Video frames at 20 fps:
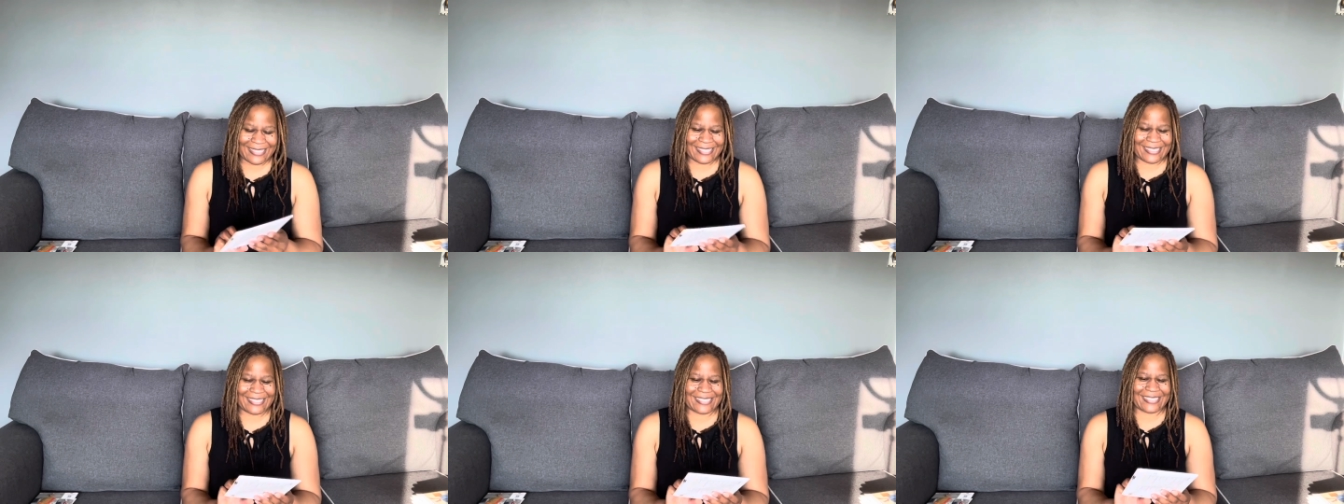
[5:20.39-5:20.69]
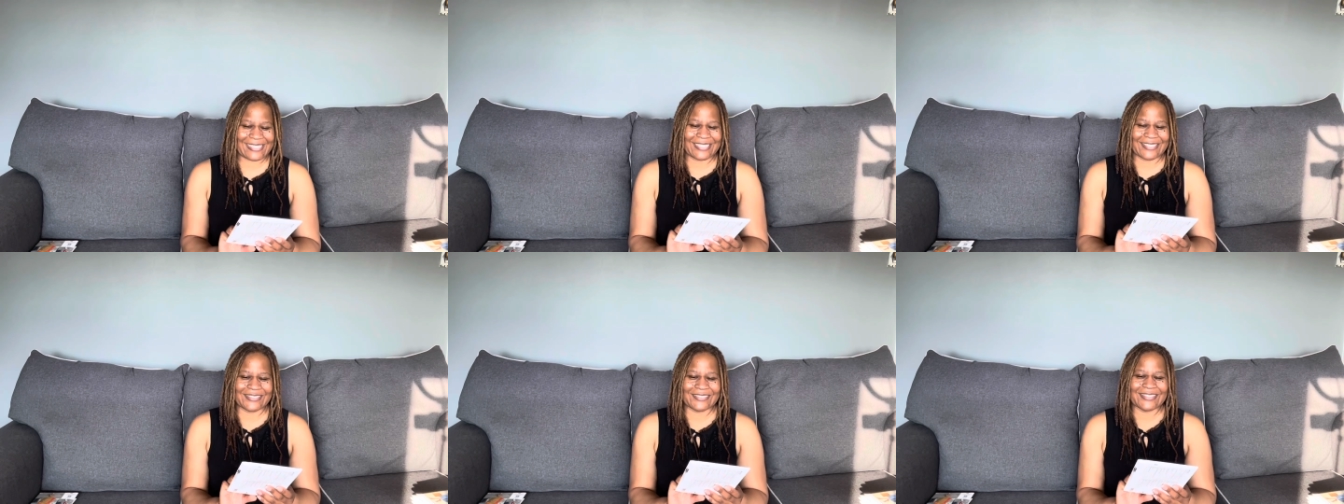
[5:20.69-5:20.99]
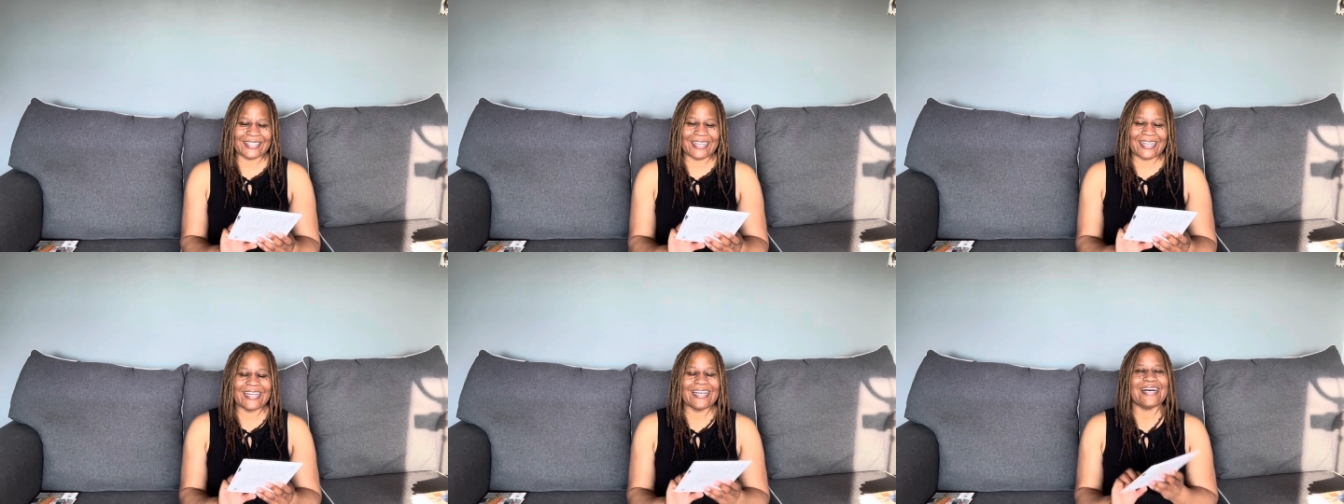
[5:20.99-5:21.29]
So
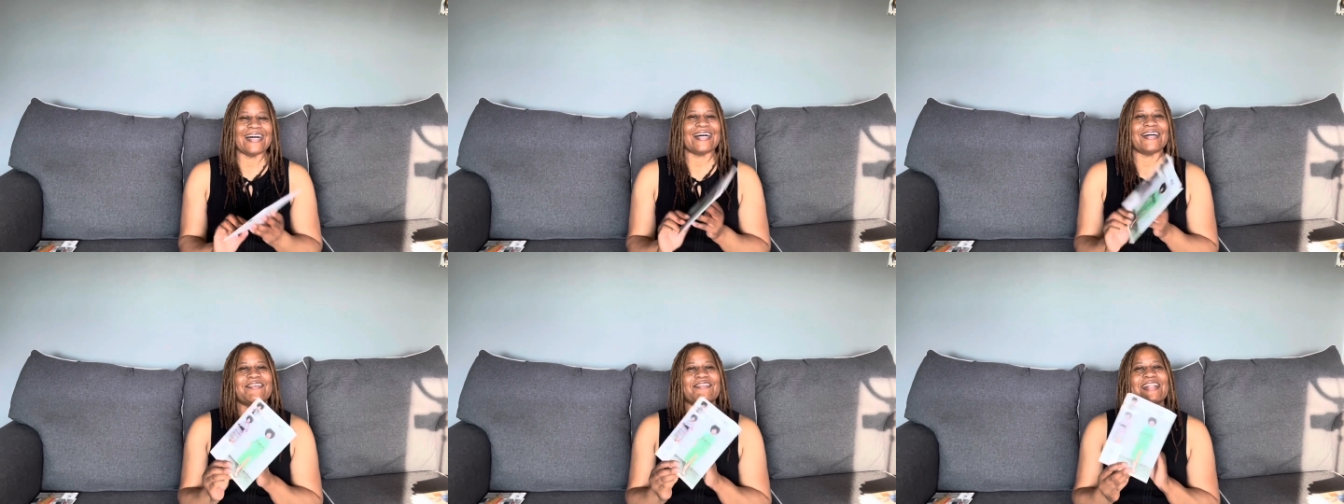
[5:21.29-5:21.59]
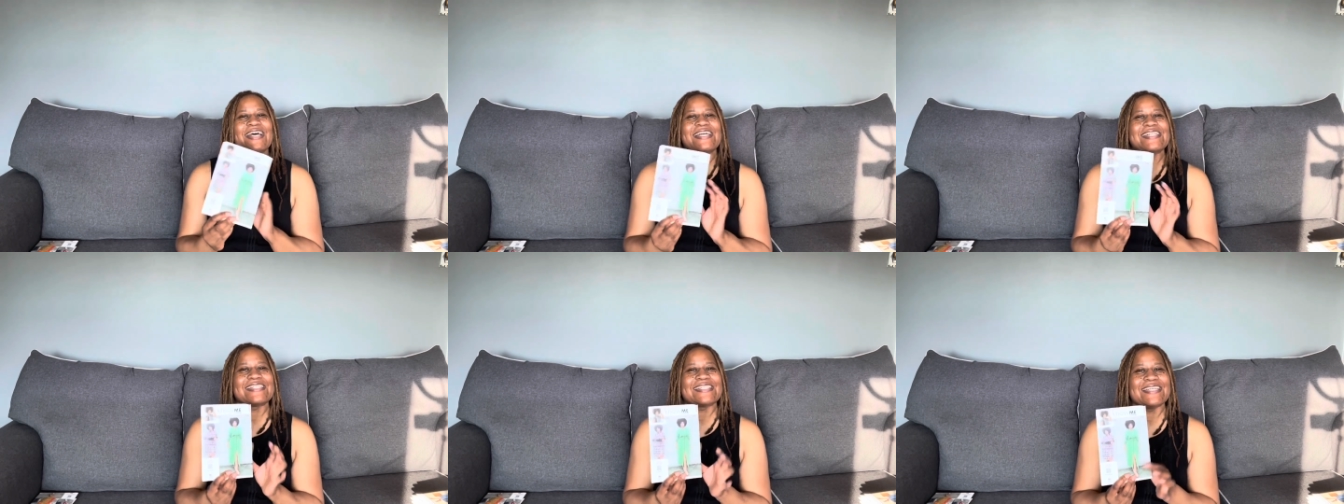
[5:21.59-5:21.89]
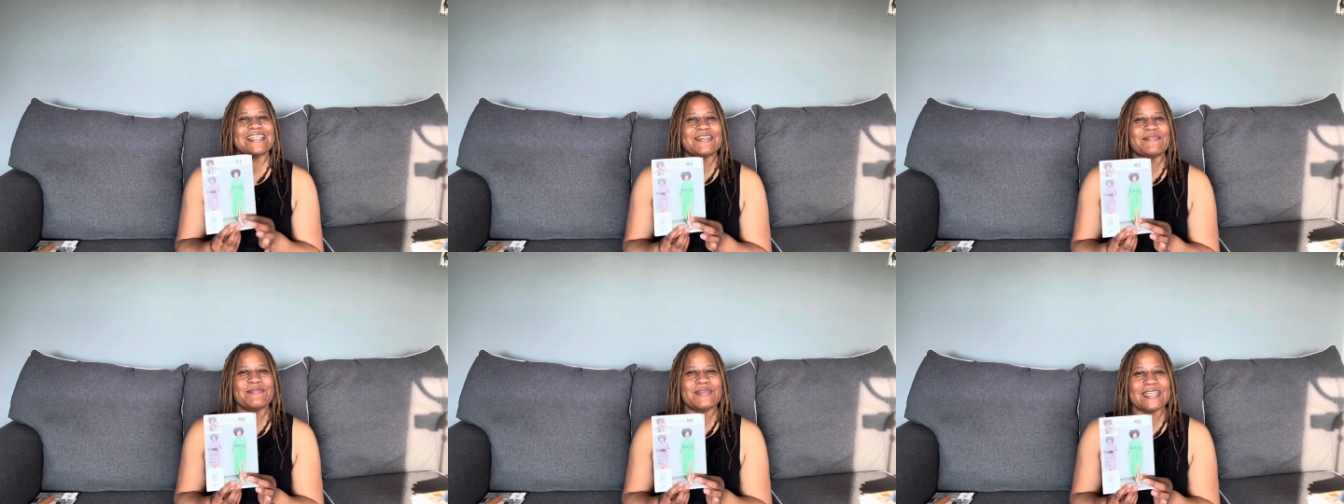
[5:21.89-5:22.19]
that's
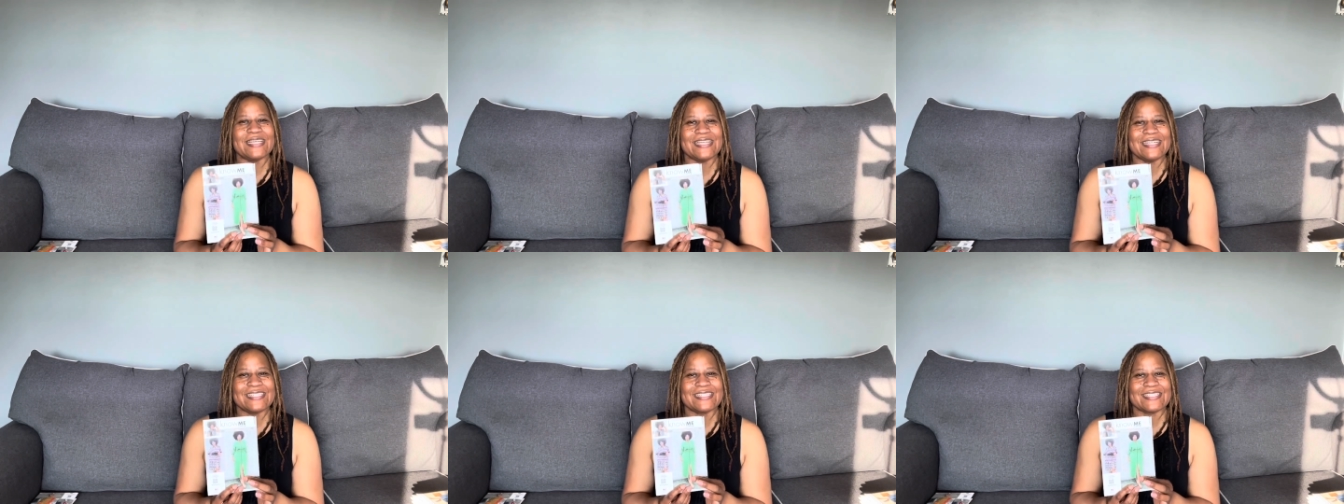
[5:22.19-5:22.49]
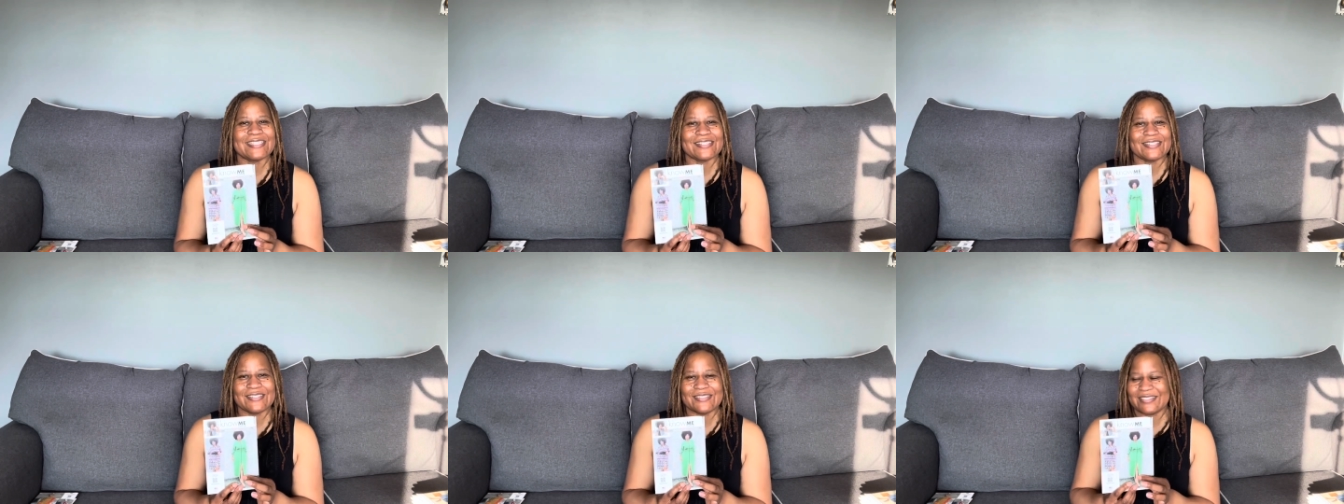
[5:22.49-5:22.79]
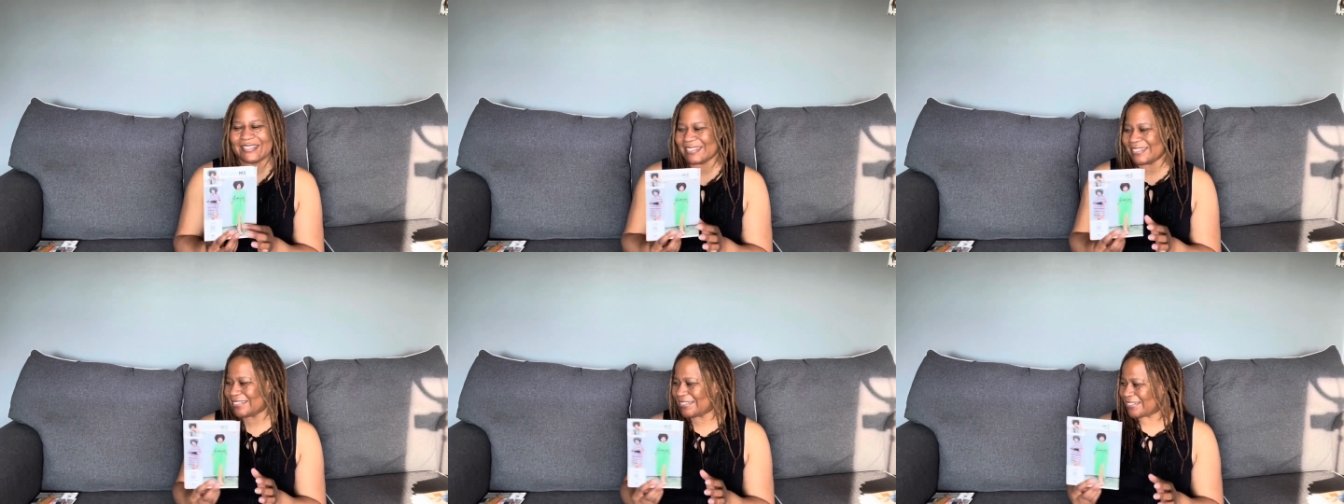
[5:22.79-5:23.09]

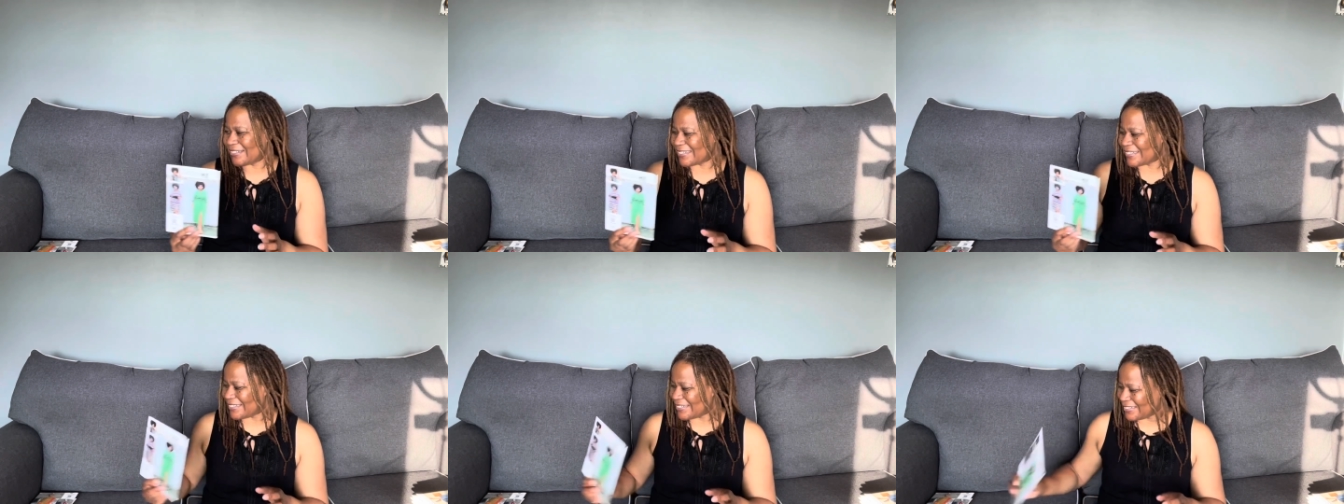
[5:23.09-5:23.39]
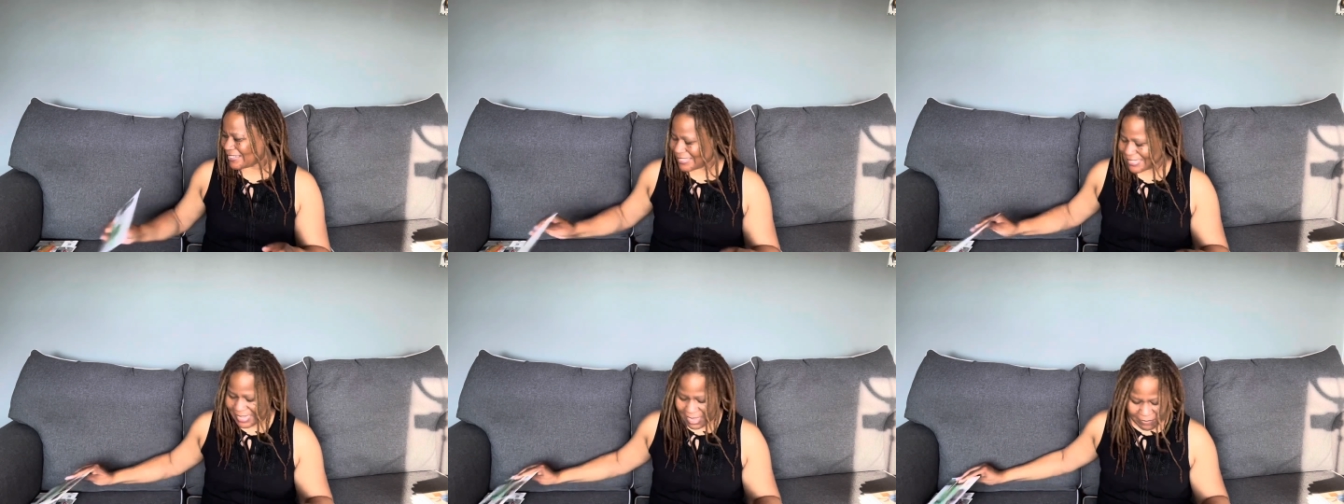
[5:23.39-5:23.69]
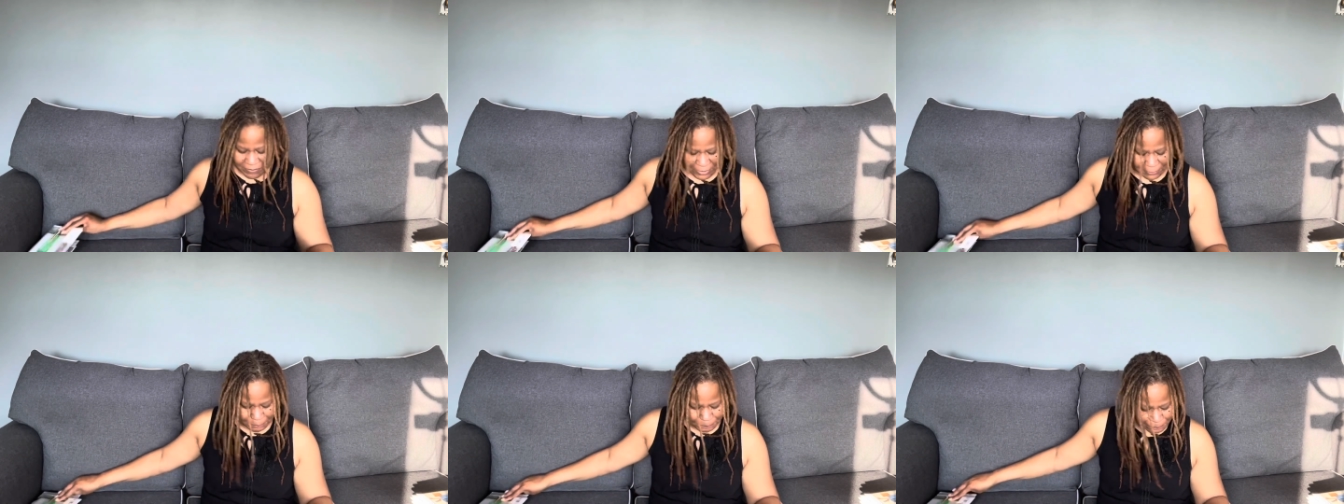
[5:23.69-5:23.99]

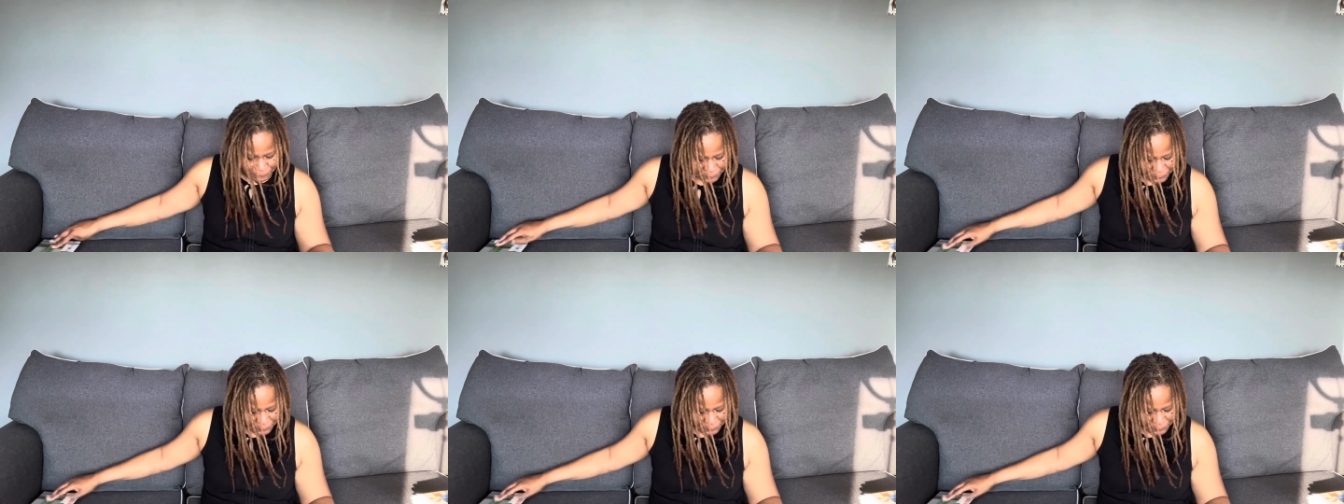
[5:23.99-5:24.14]
ME2007.